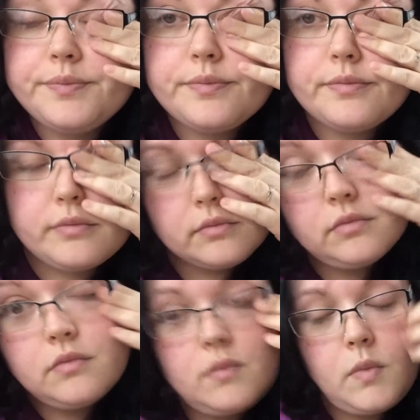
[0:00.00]

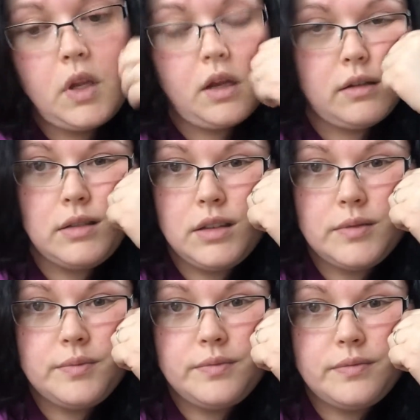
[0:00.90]
Nobody speaks.